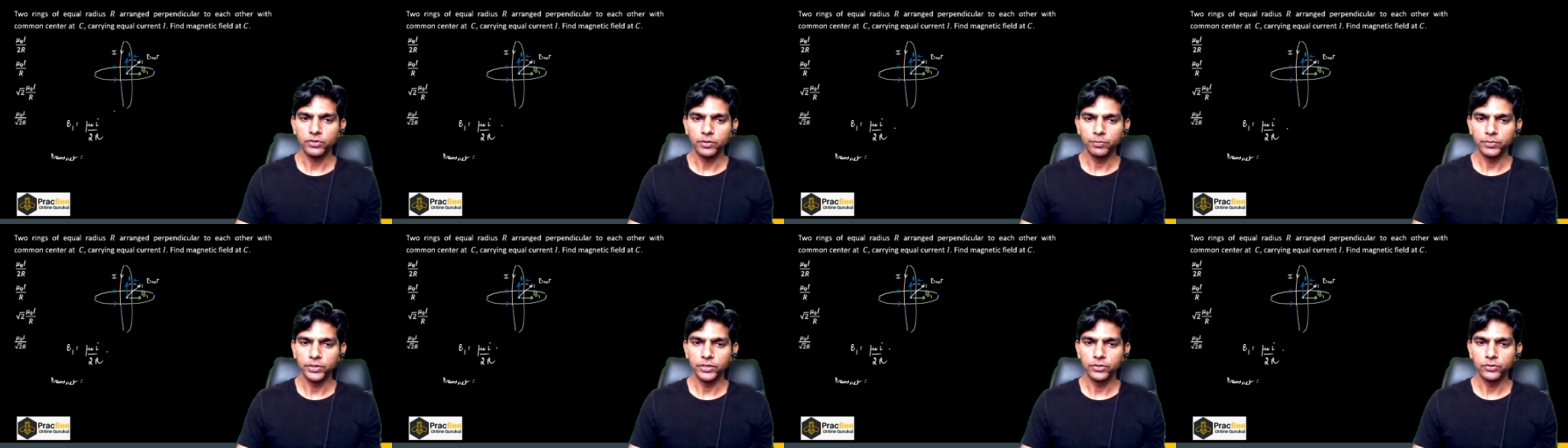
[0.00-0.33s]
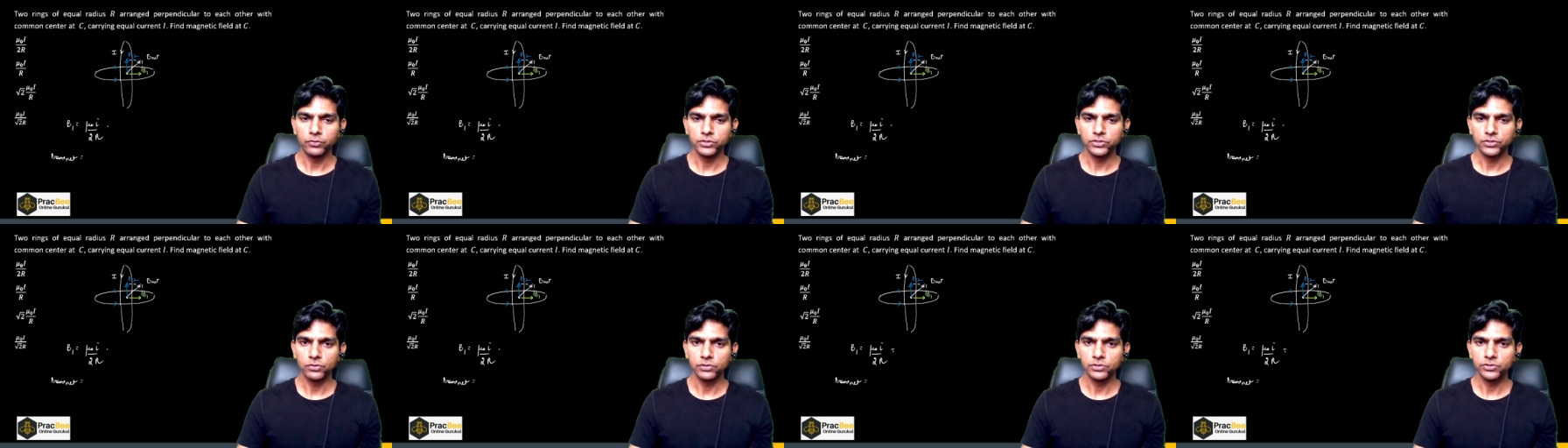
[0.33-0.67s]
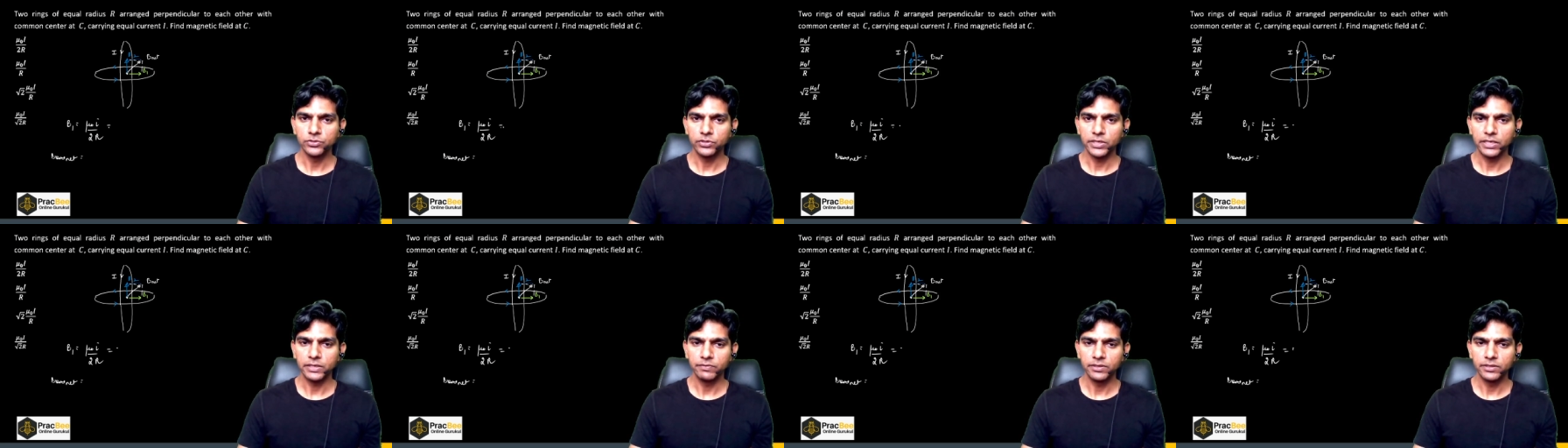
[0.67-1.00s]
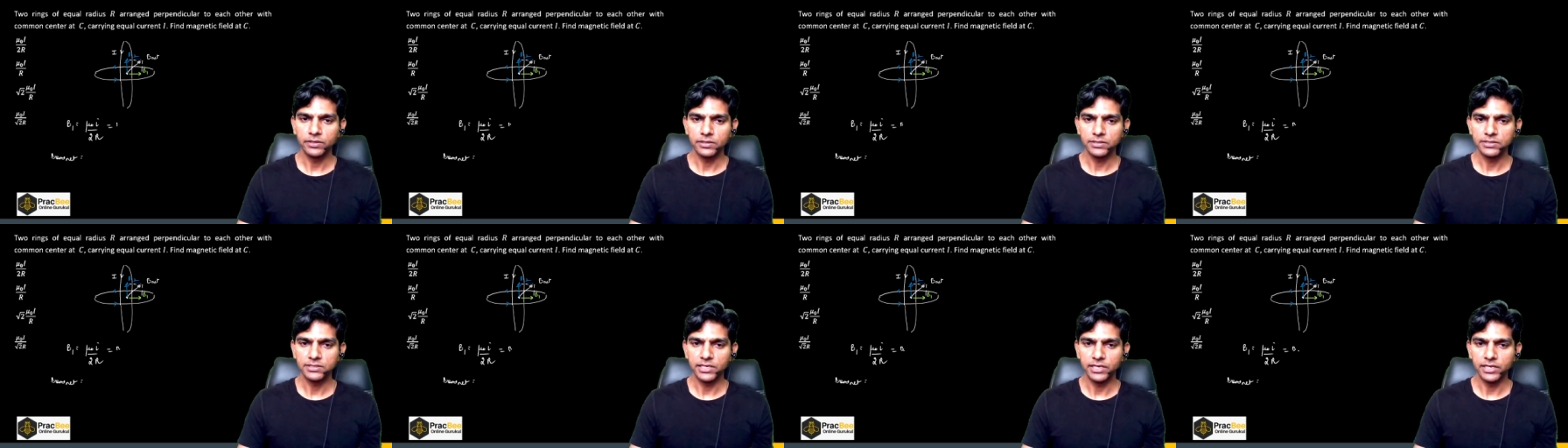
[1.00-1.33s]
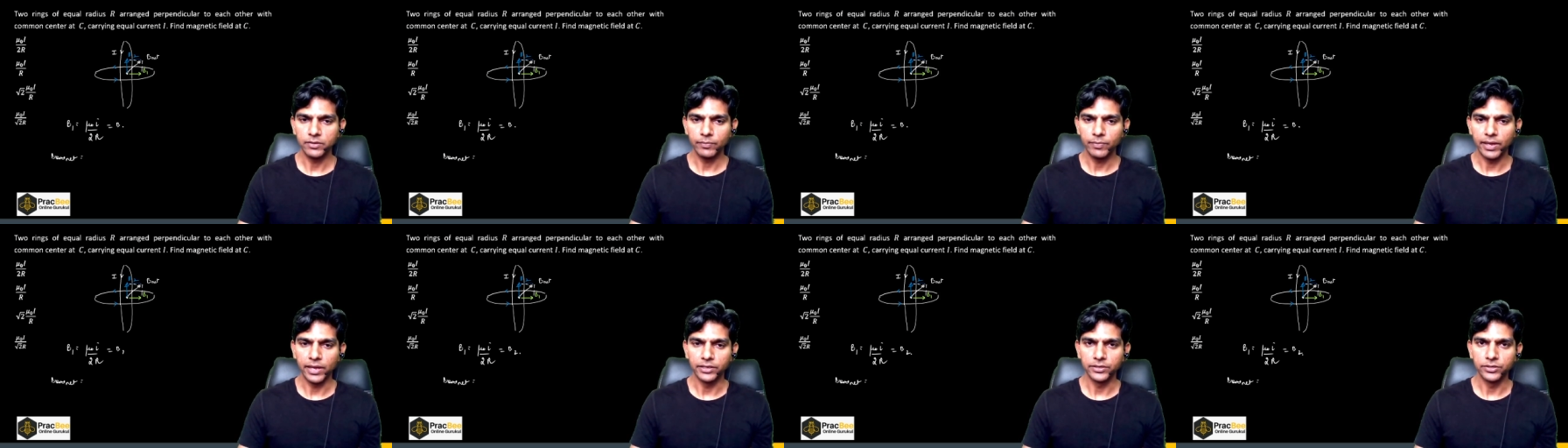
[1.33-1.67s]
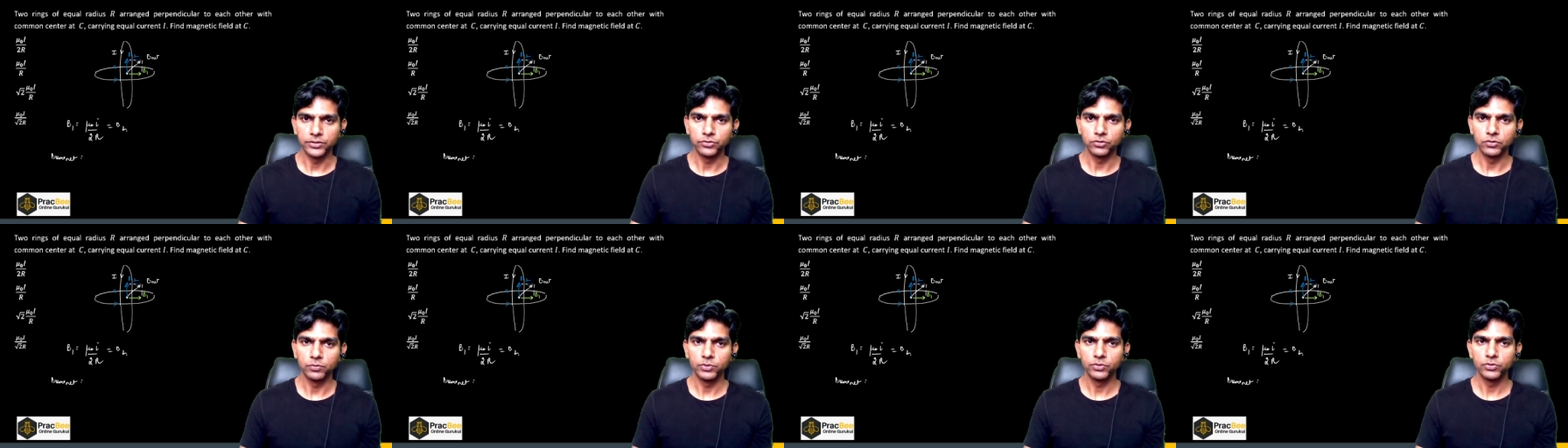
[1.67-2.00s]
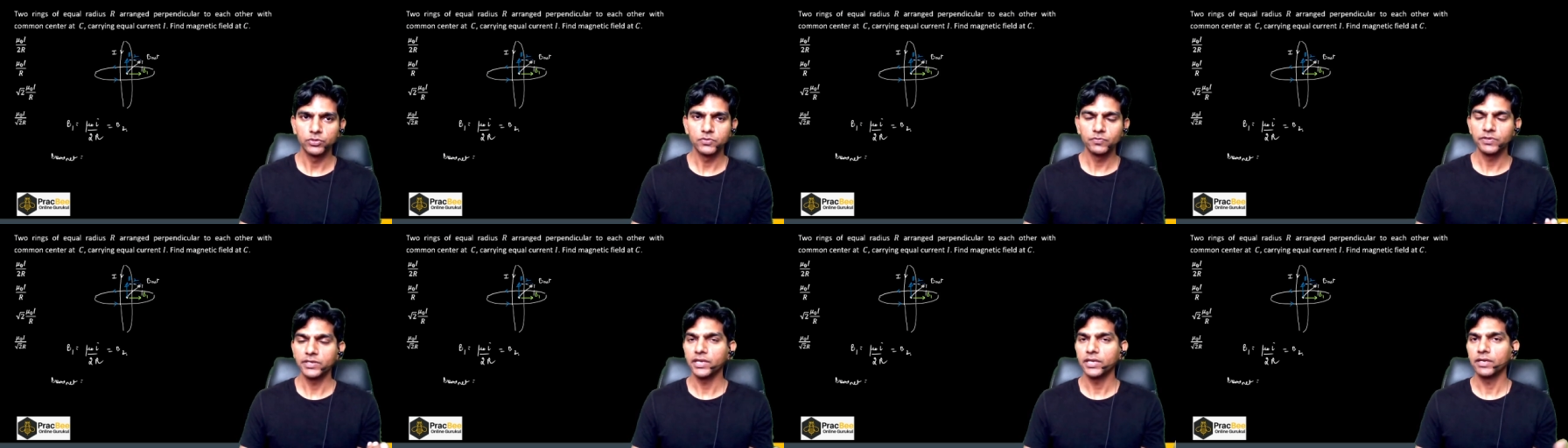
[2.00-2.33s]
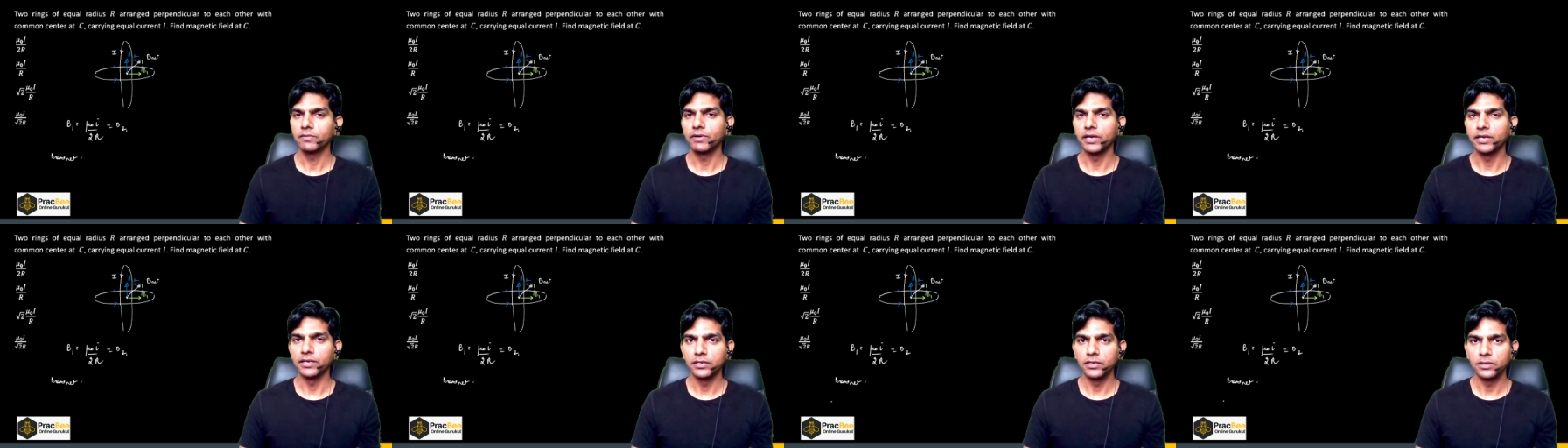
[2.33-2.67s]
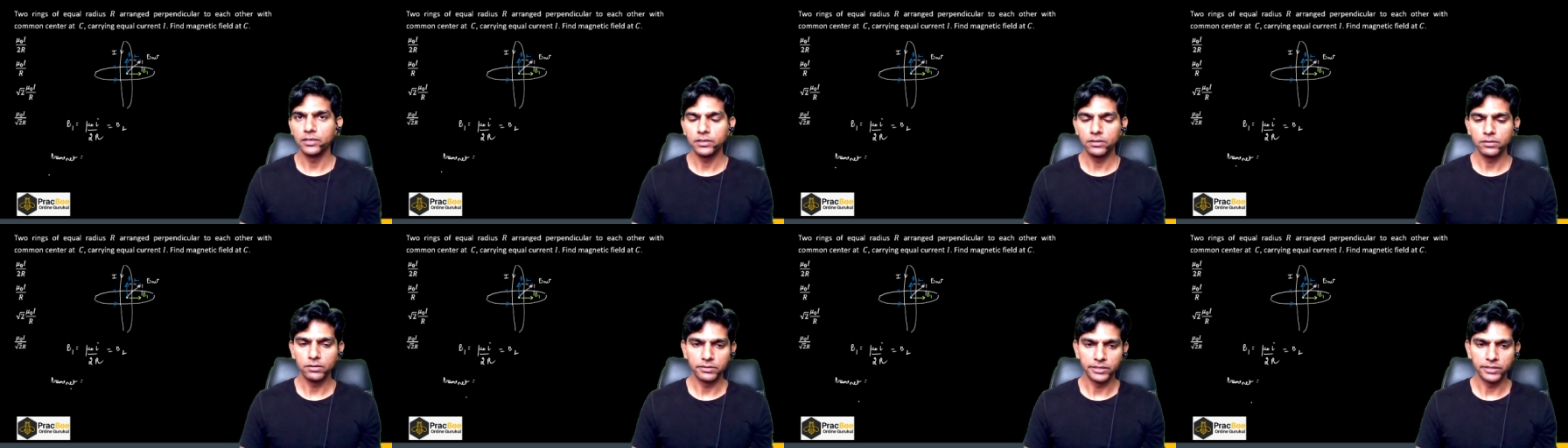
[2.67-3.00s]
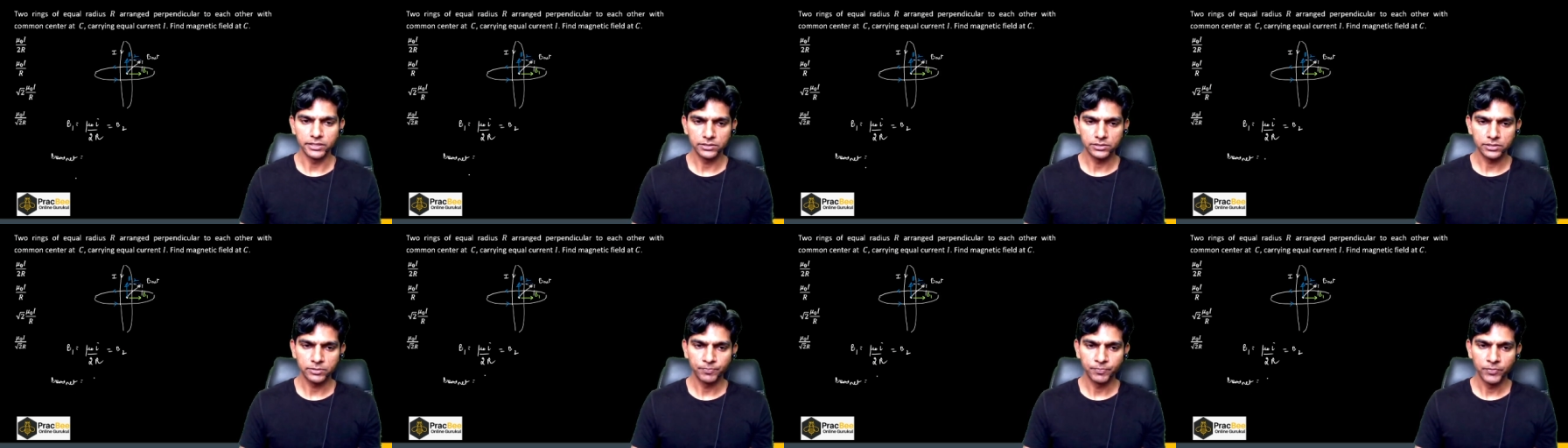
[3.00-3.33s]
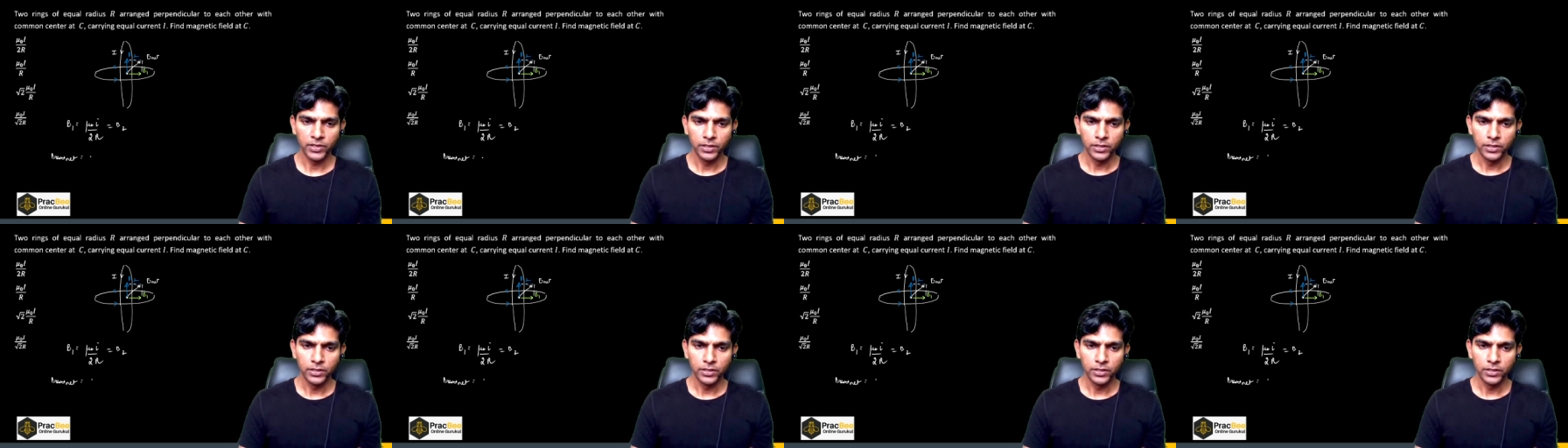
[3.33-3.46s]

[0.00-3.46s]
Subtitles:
and B2 is also having the same magnitude because we have identical rings.